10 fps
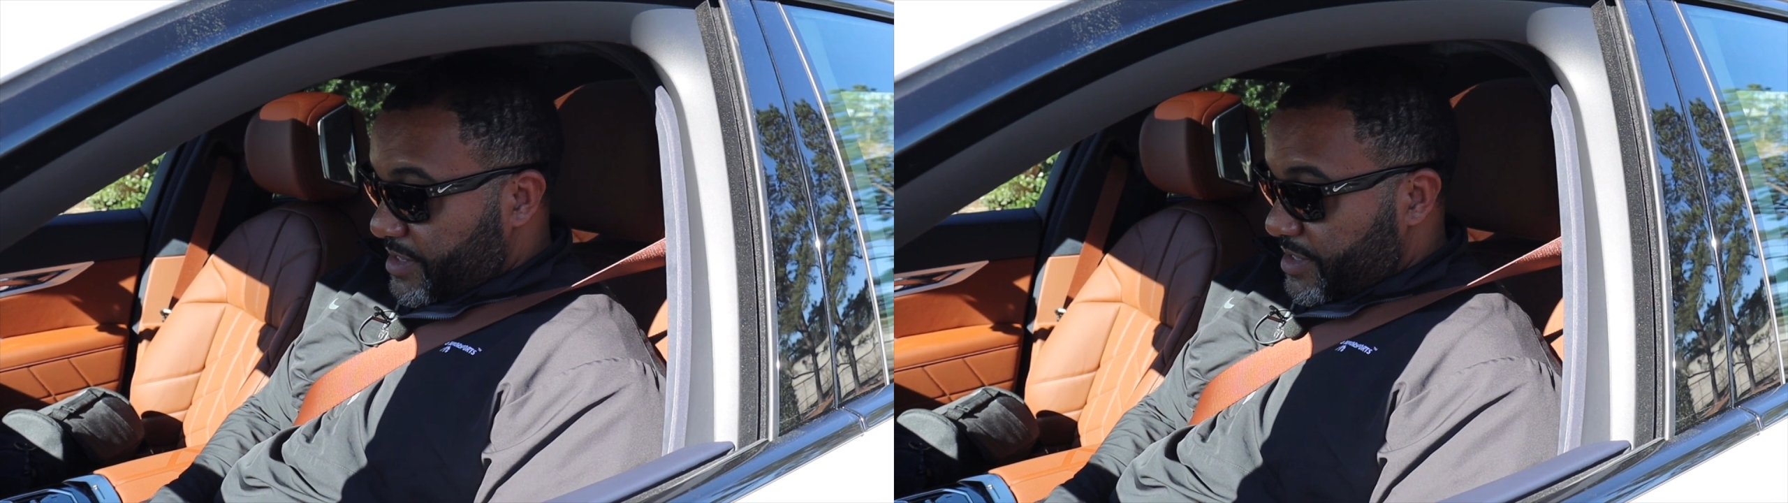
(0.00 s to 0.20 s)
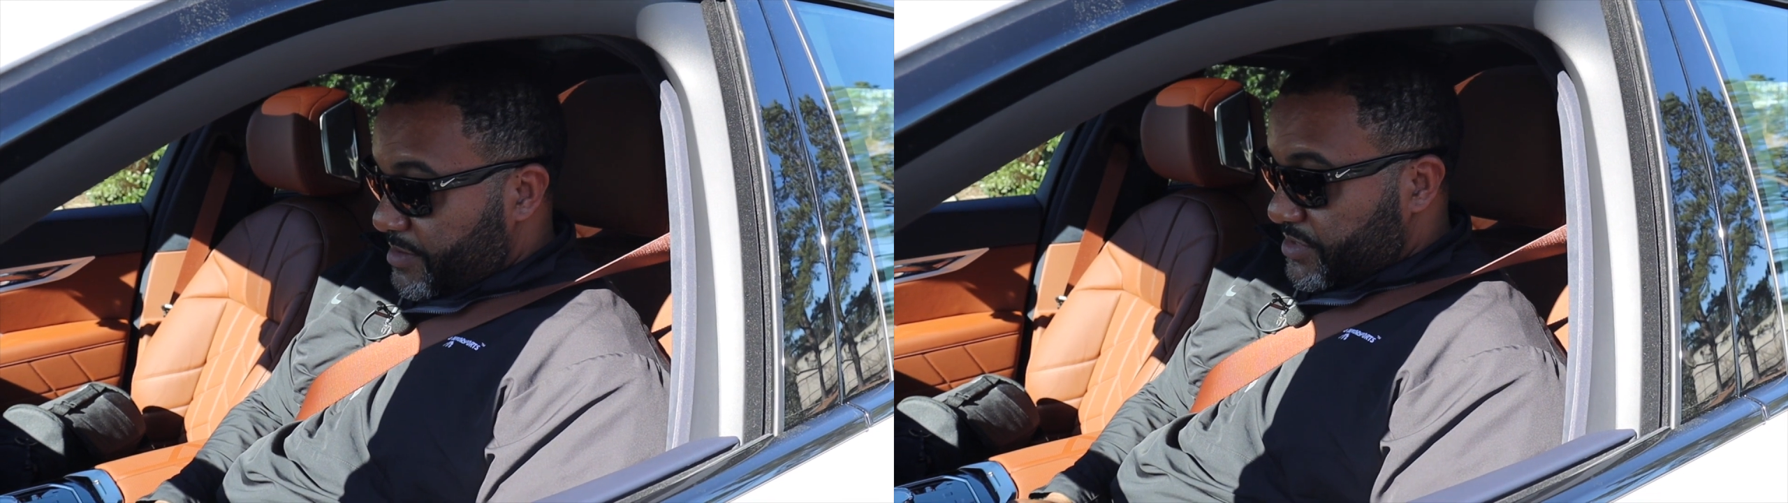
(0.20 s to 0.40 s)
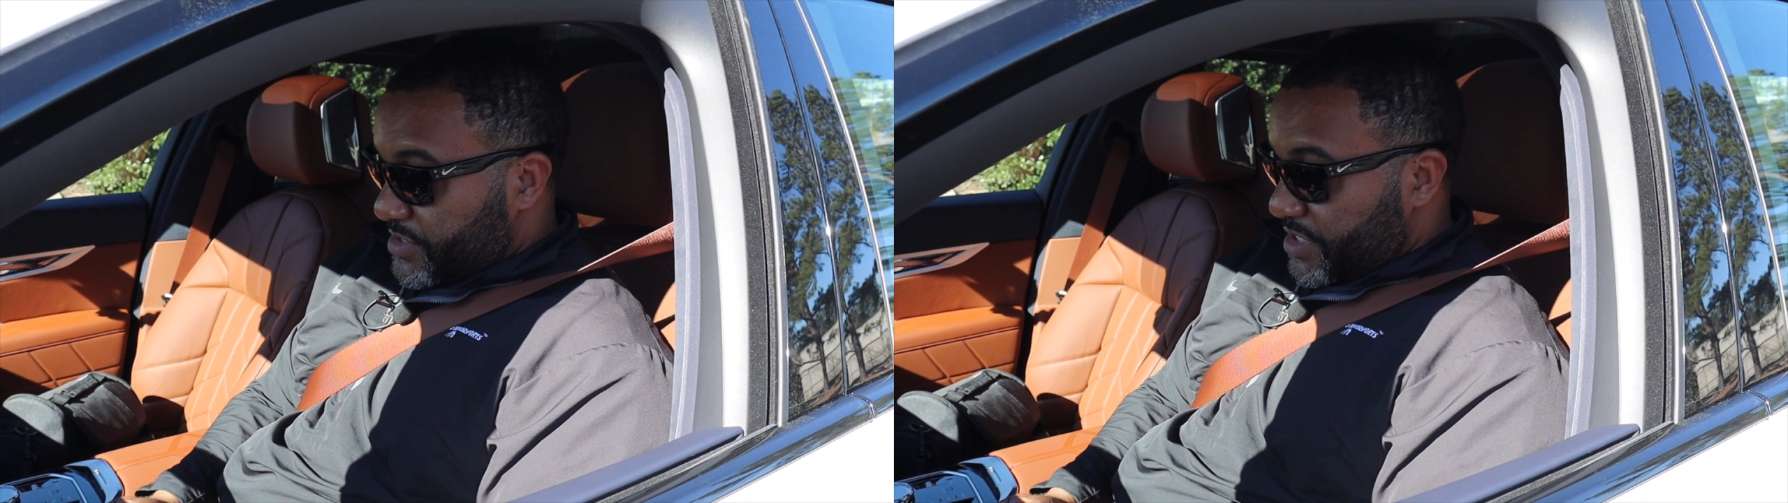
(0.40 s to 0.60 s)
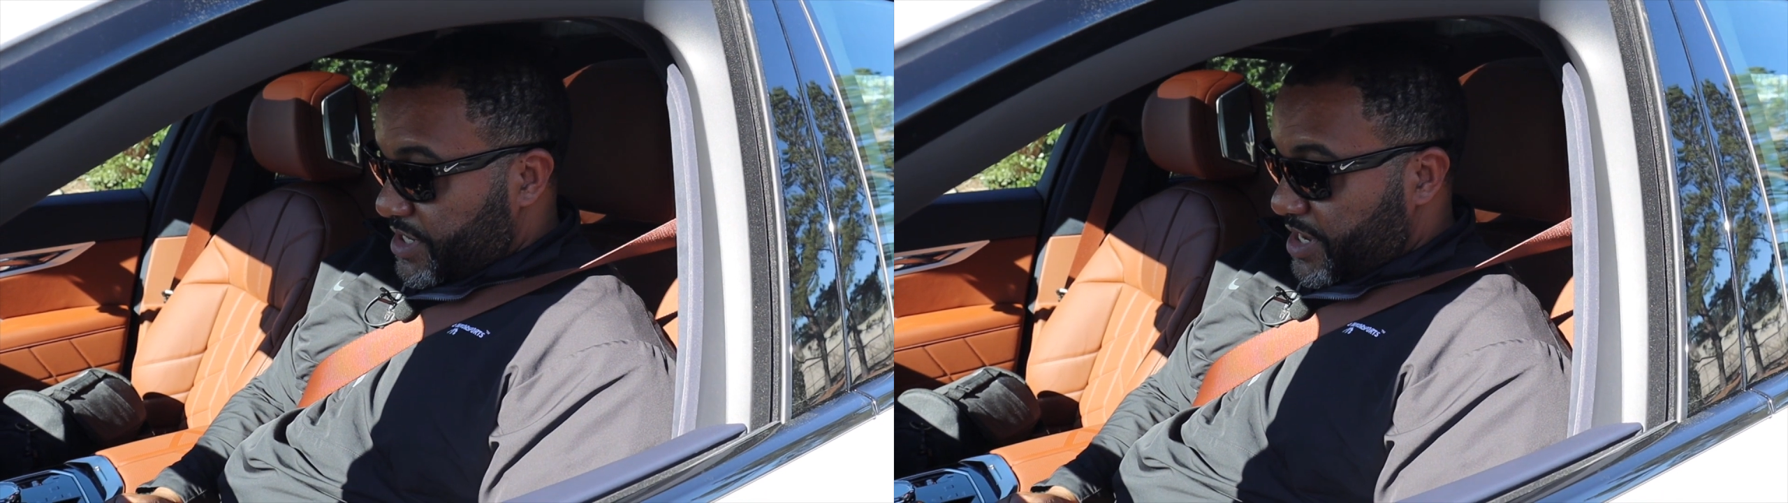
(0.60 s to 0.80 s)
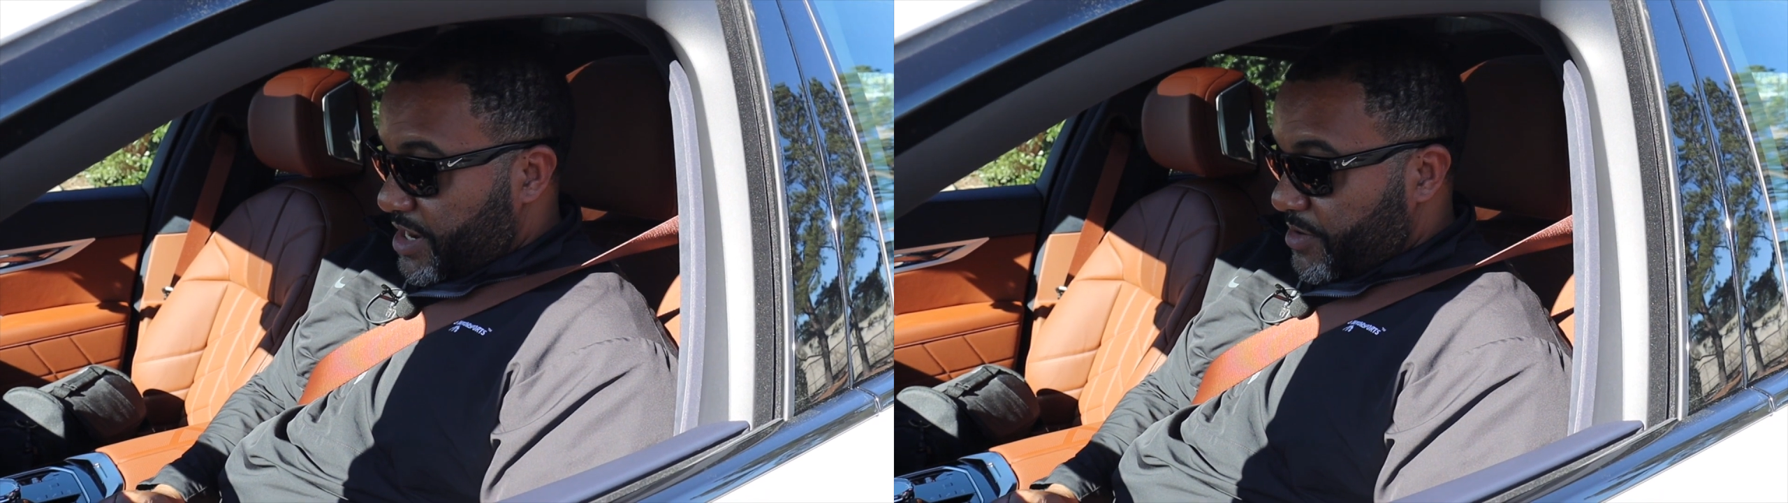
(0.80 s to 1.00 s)
Let me
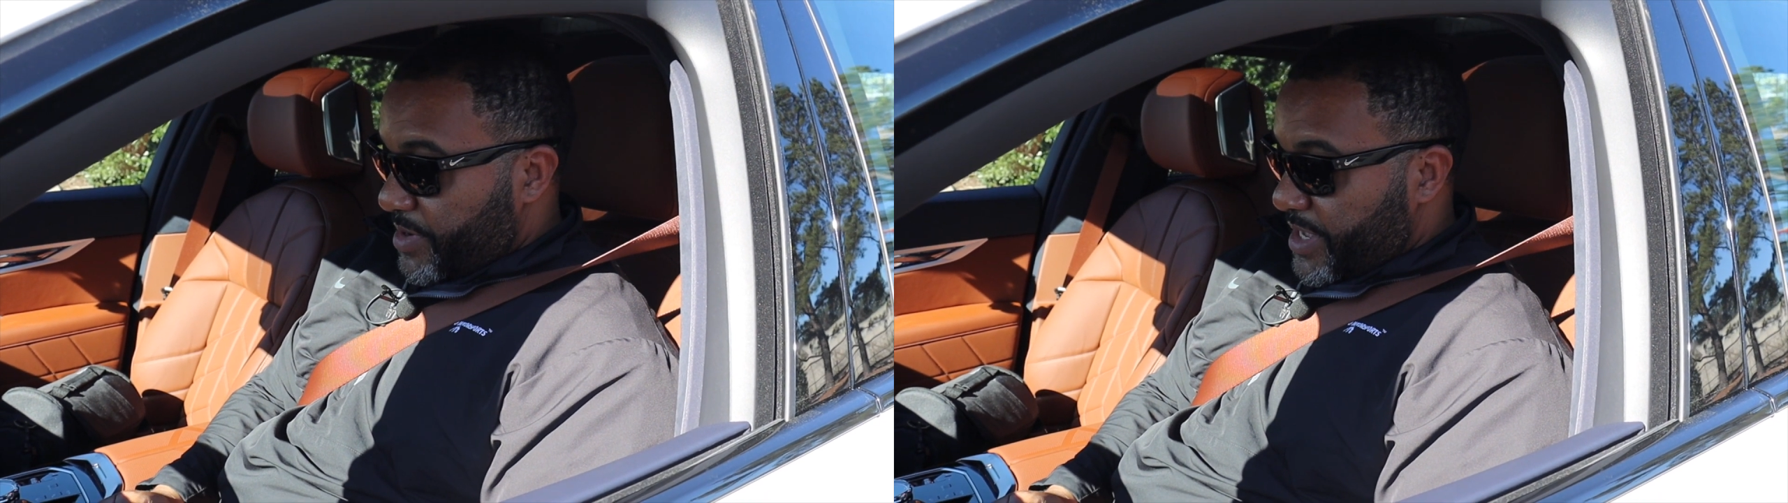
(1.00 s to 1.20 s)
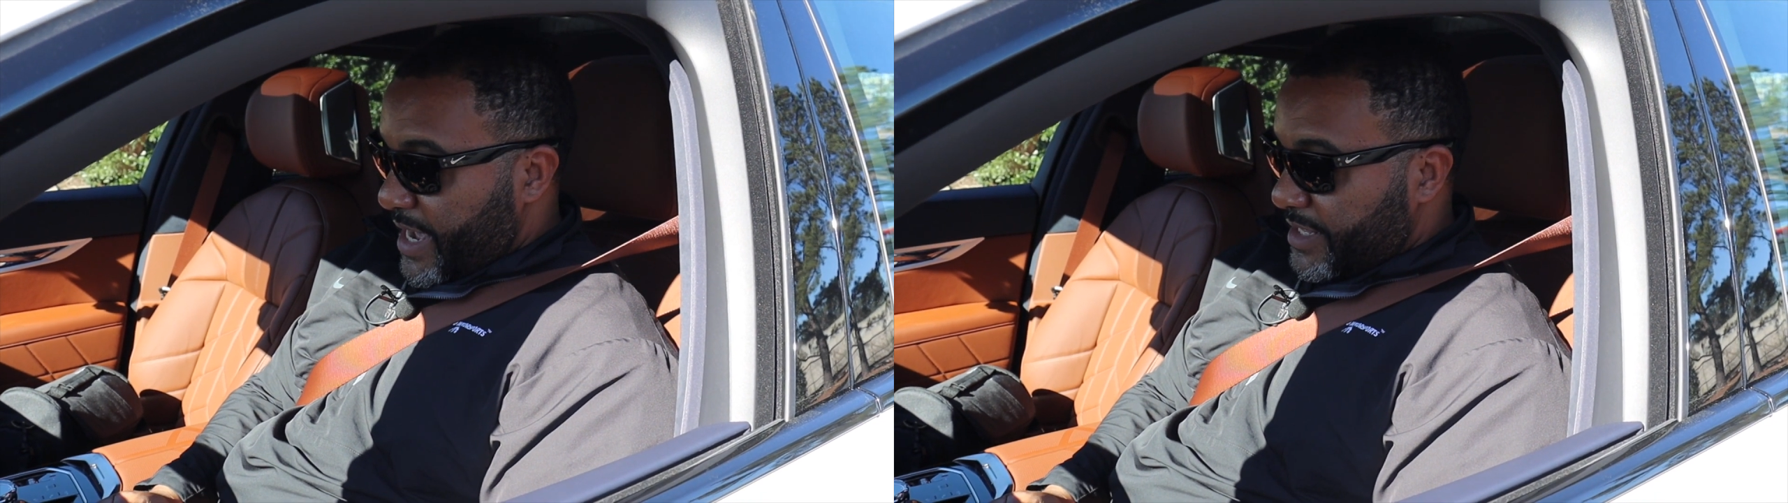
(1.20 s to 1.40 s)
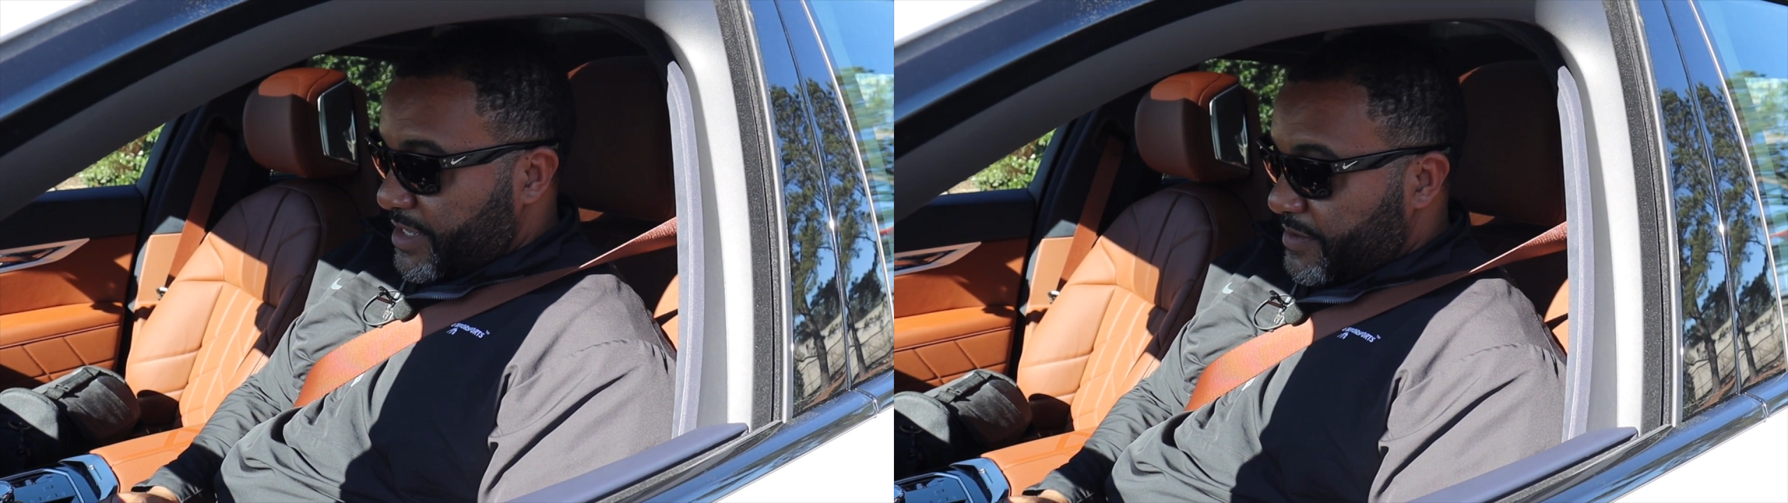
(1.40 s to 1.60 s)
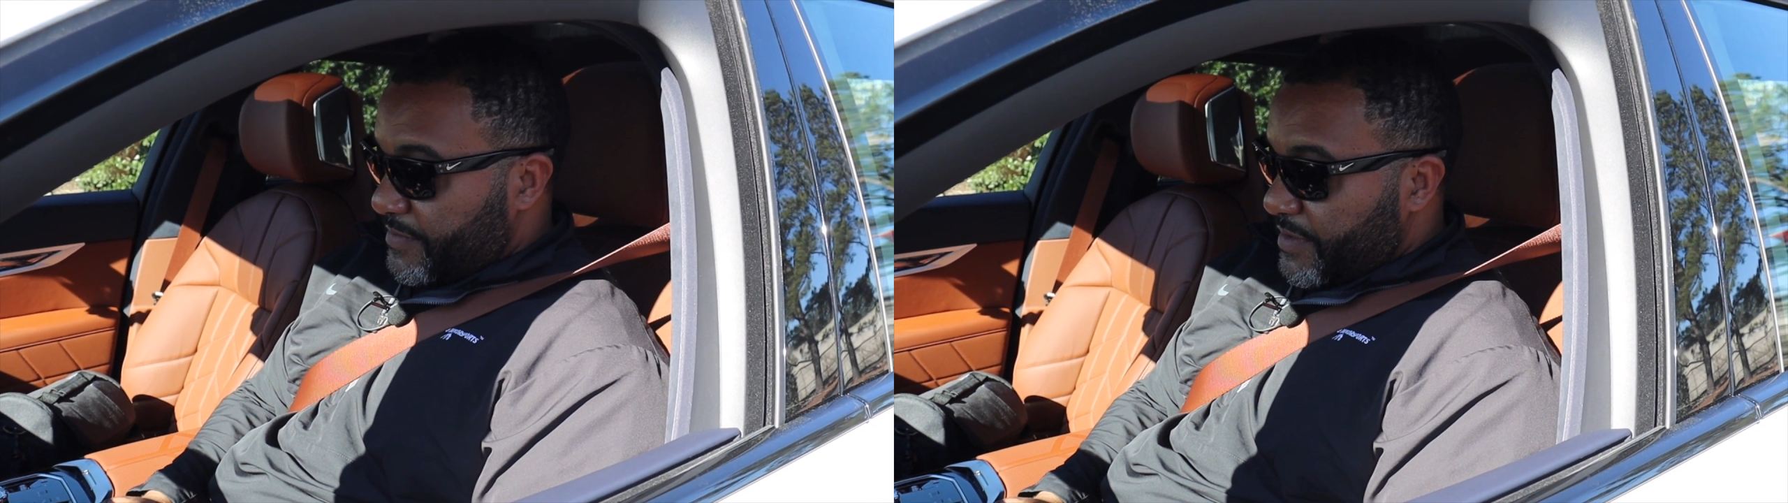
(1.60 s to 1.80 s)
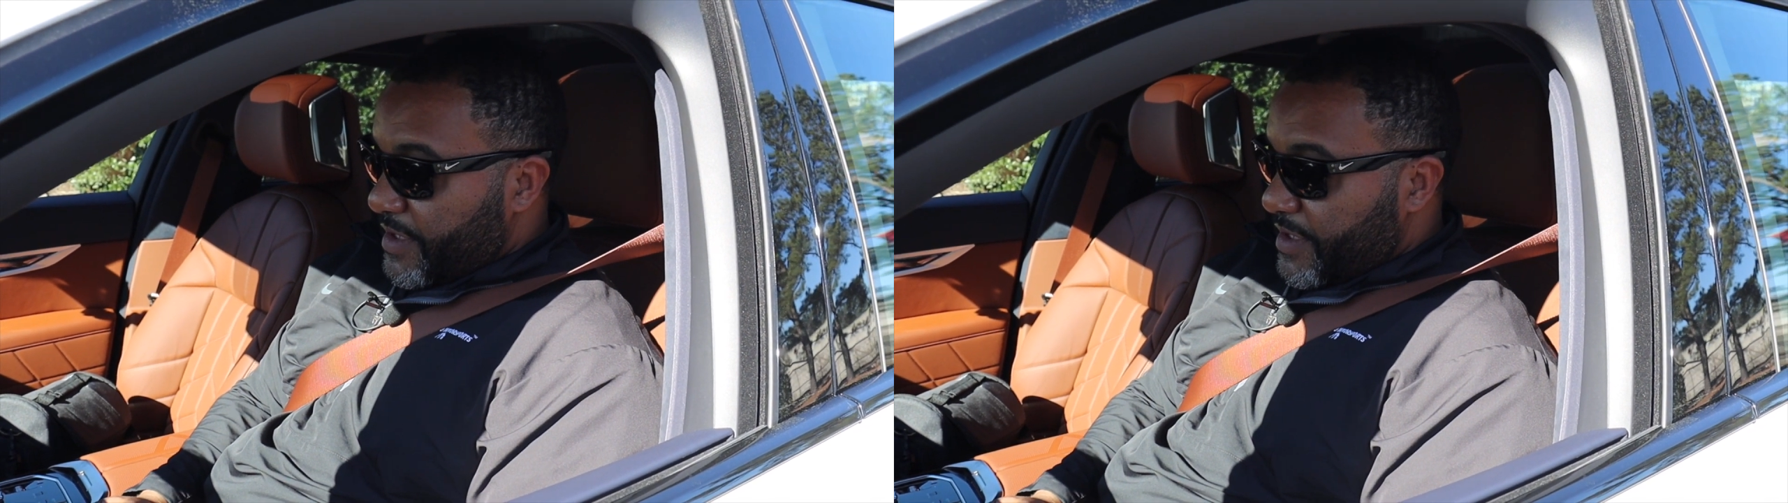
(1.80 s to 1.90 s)
see here. We got a